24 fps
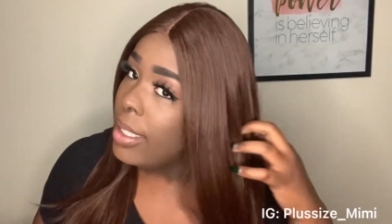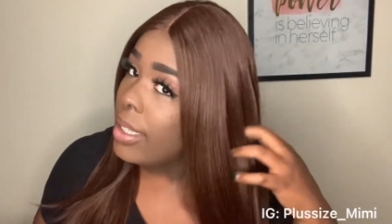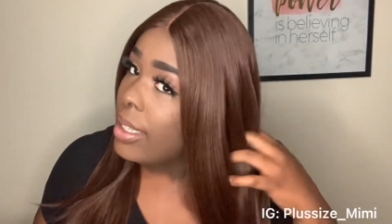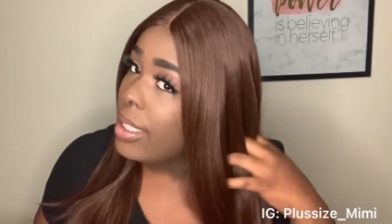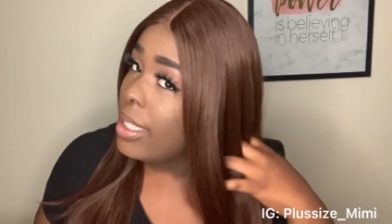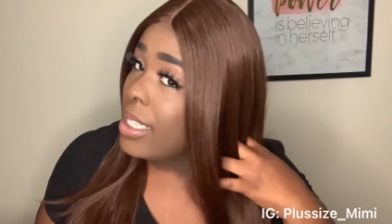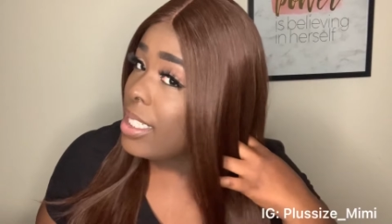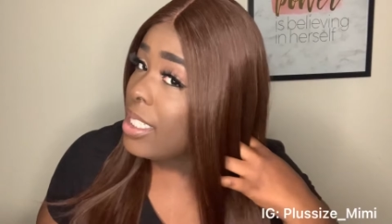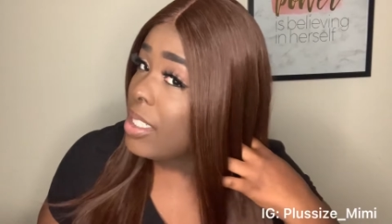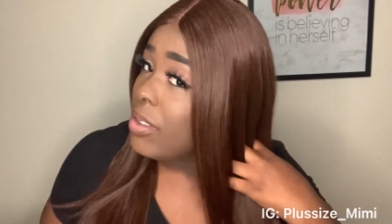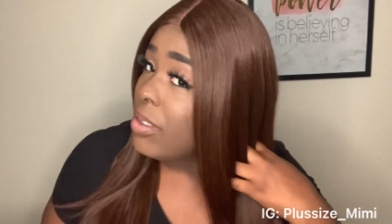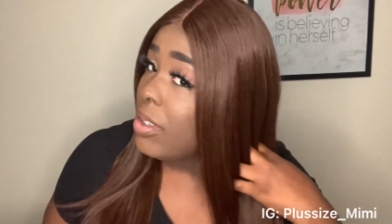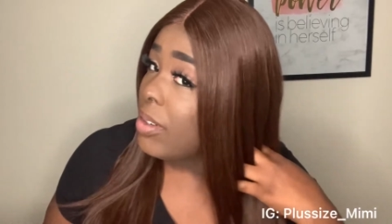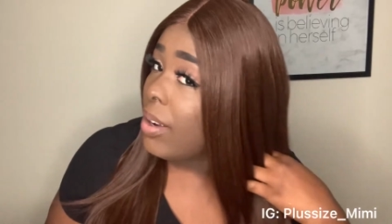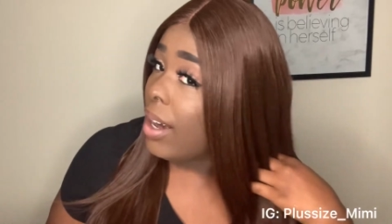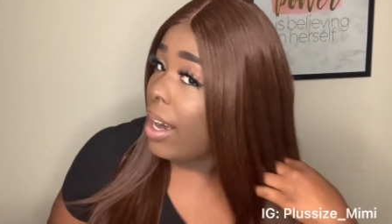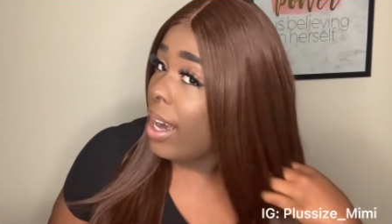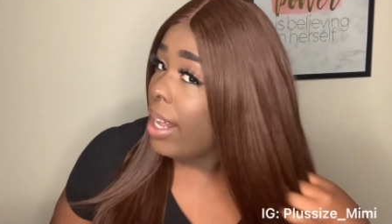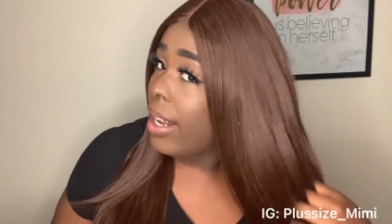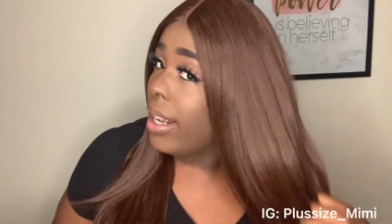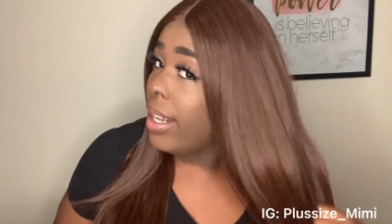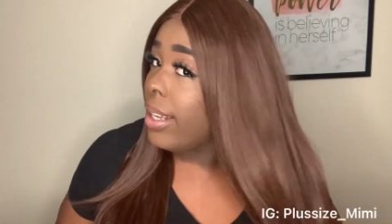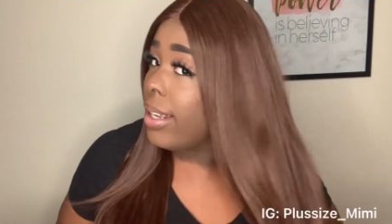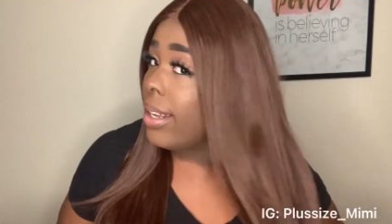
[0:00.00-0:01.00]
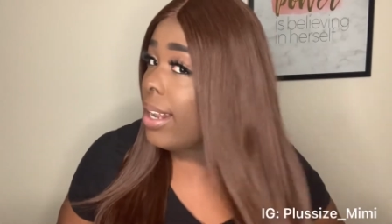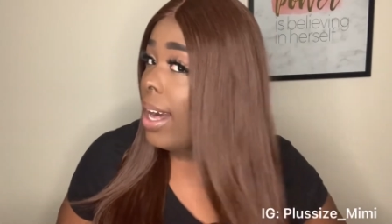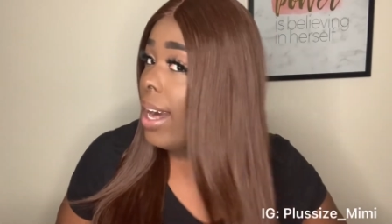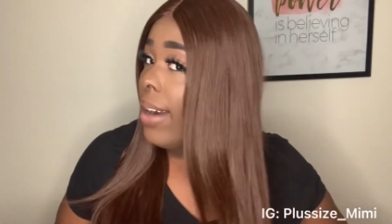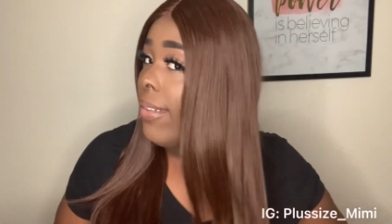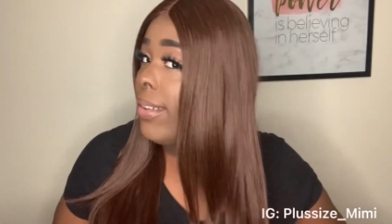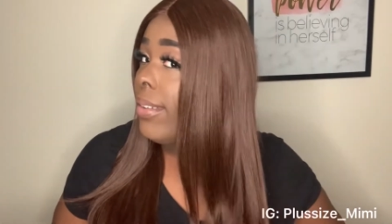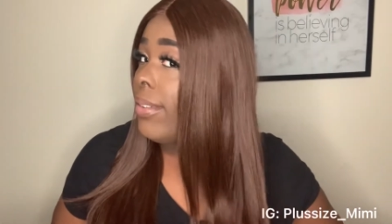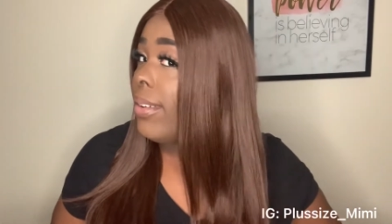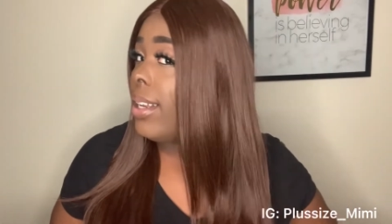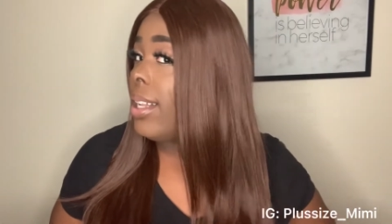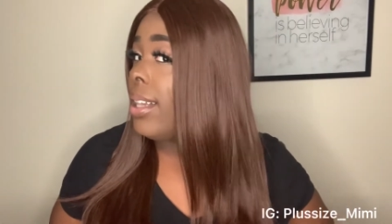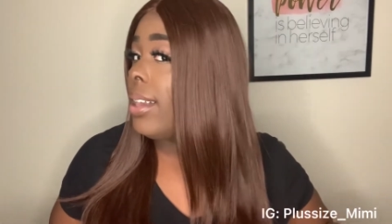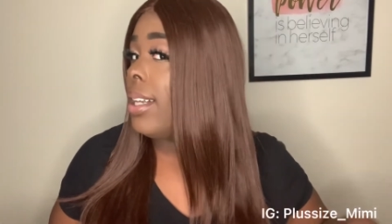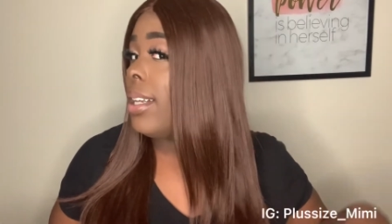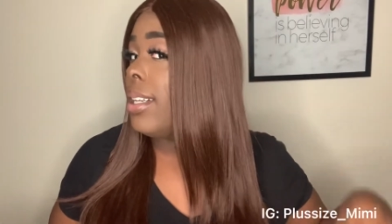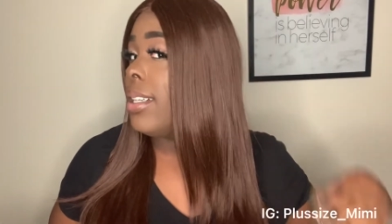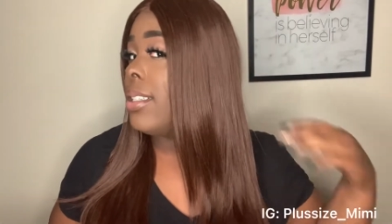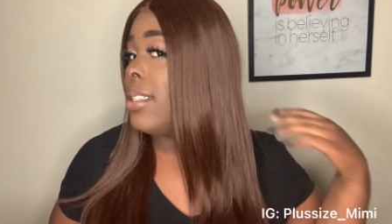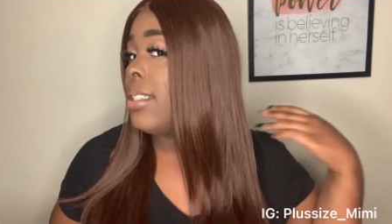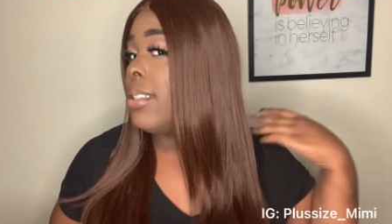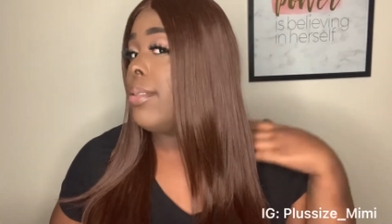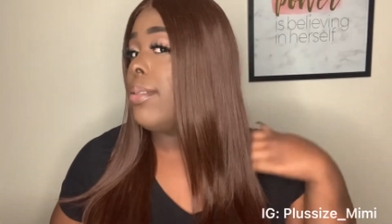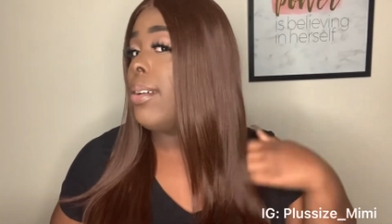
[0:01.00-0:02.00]
This, you do not have to do
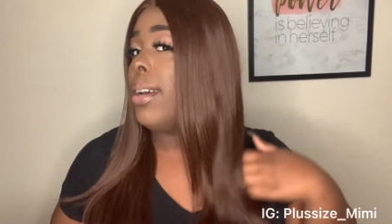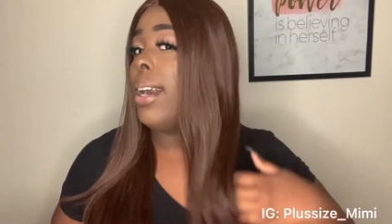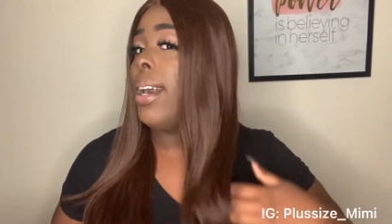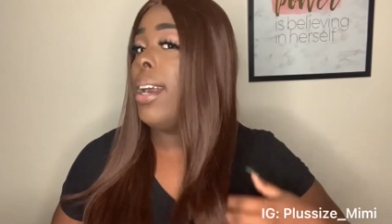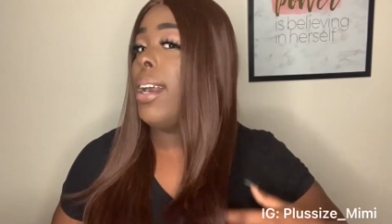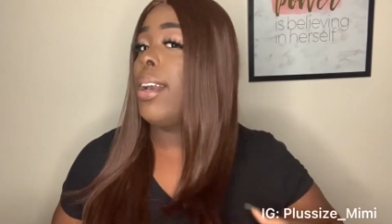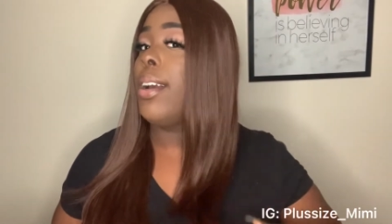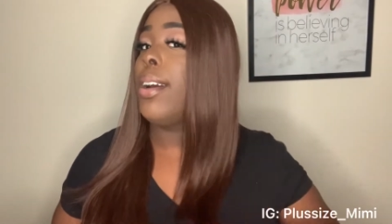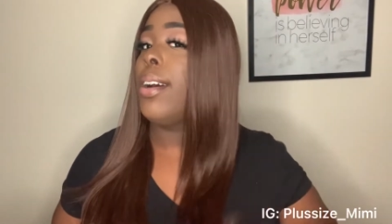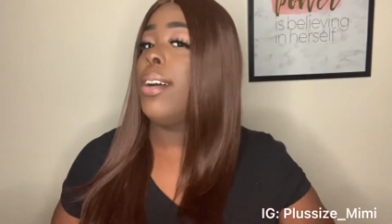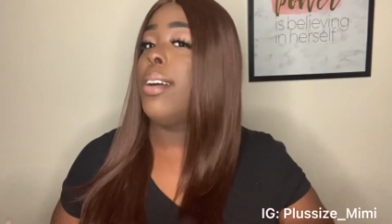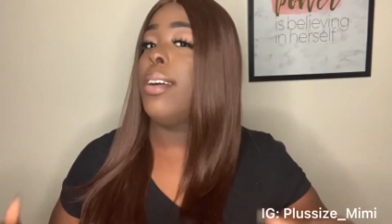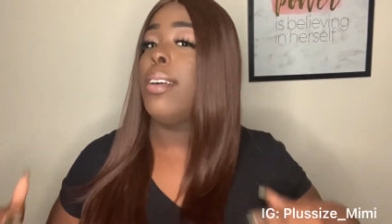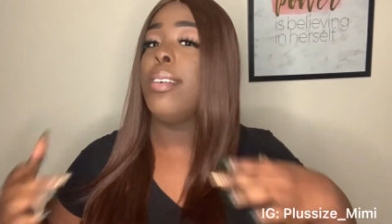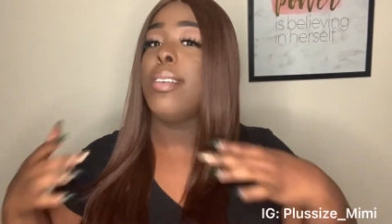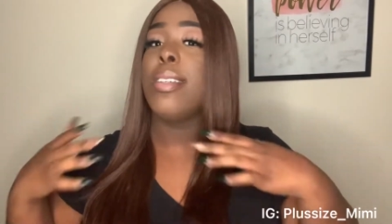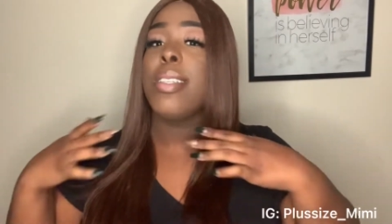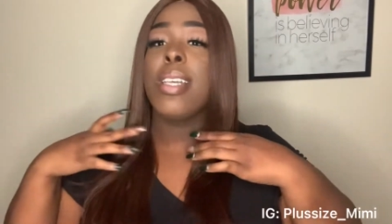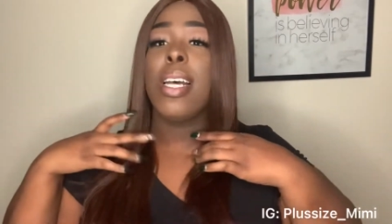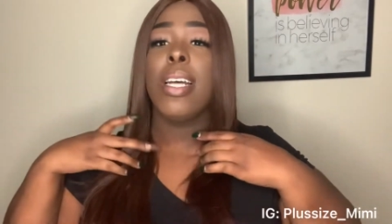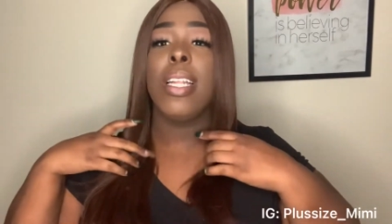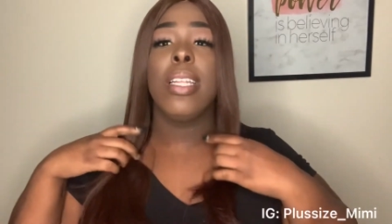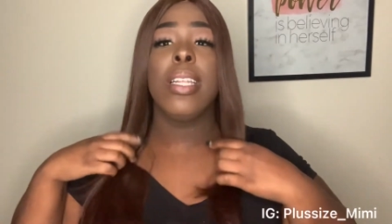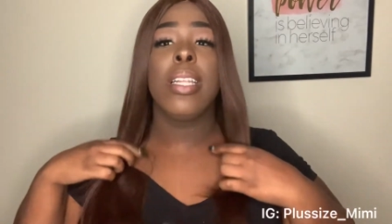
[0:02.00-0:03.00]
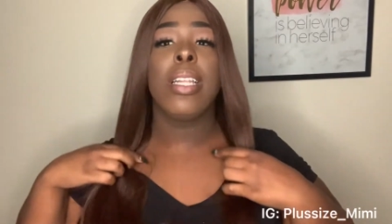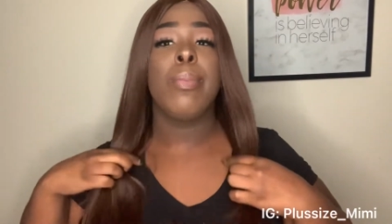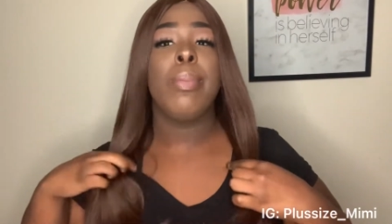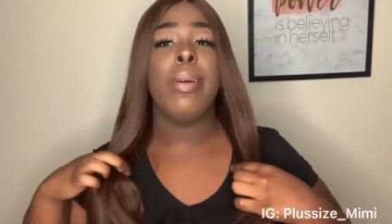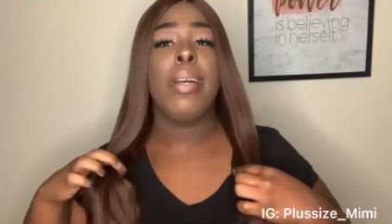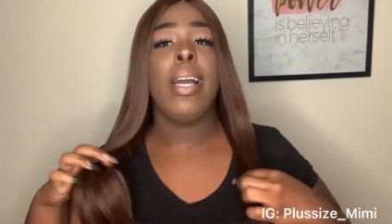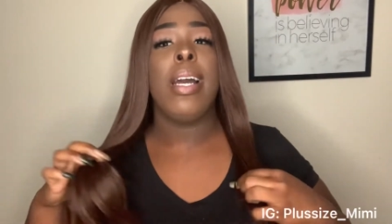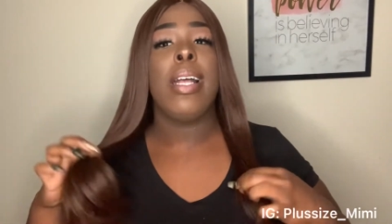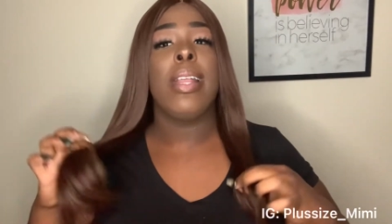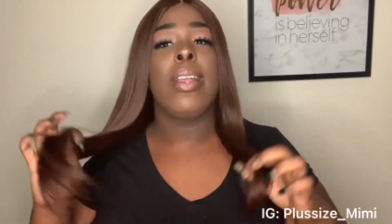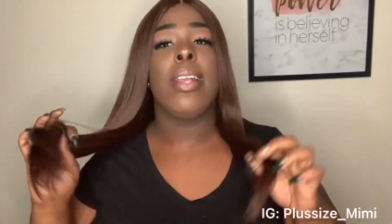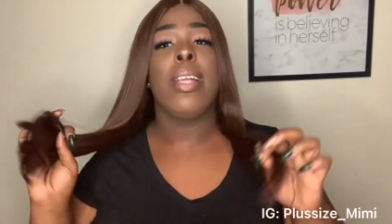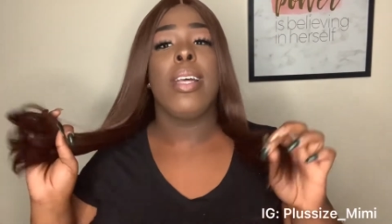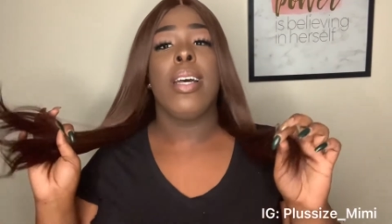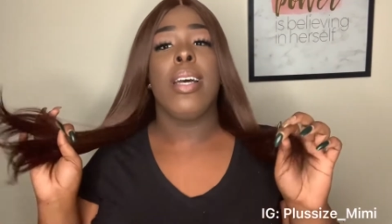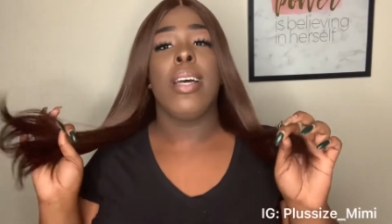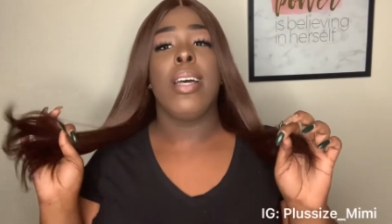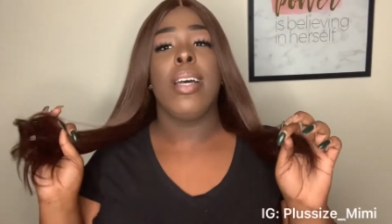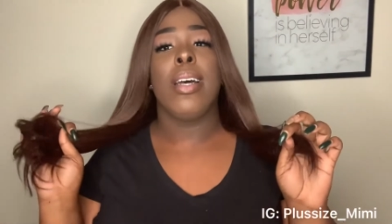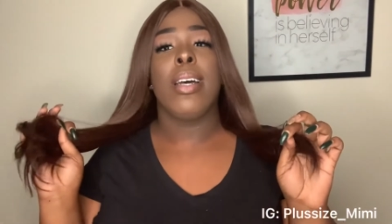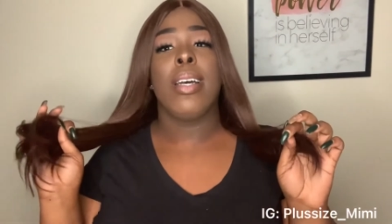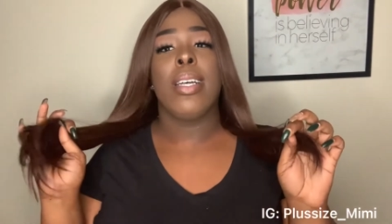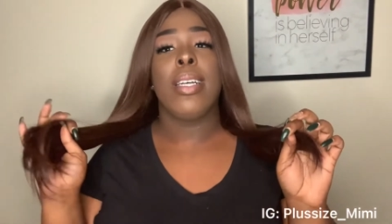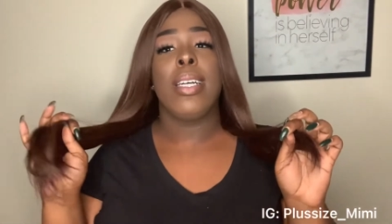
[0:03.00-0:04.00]
anything to it. It curls a little bit at
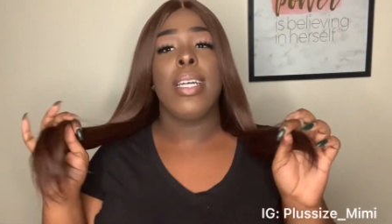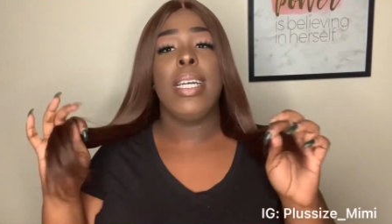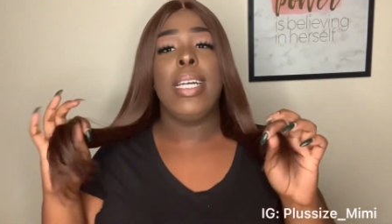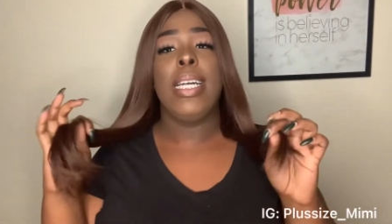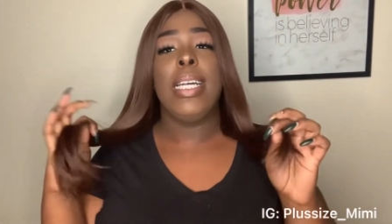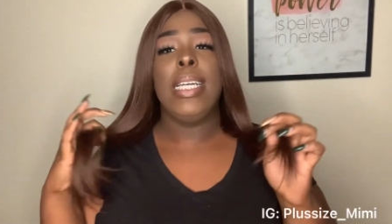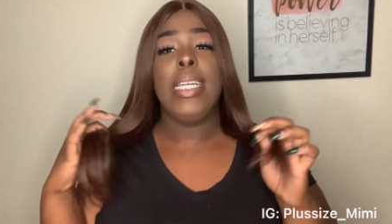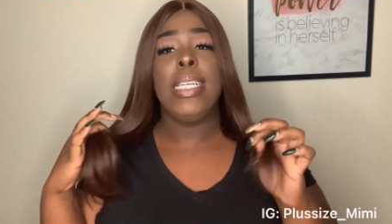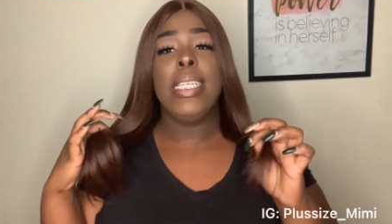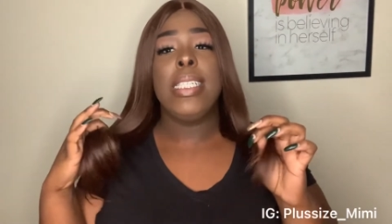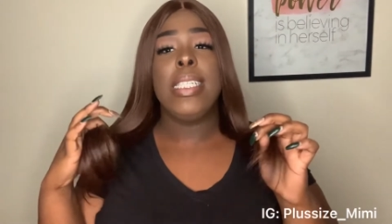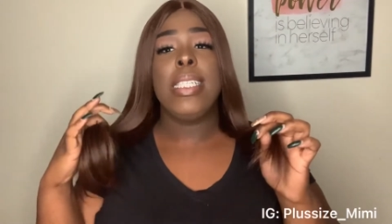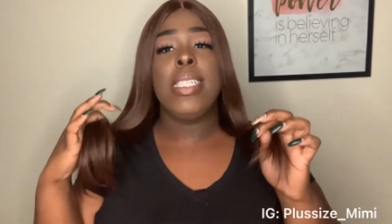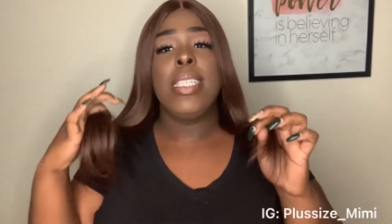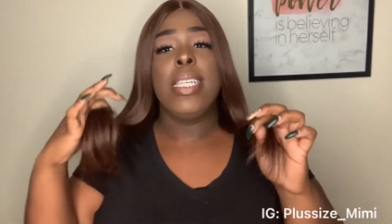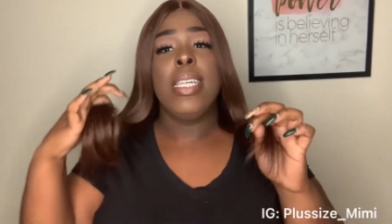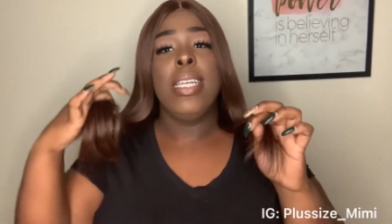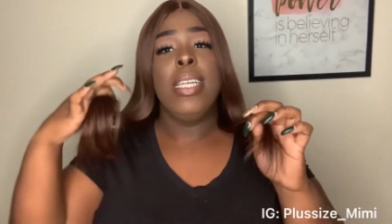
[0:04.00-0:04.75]
the ends,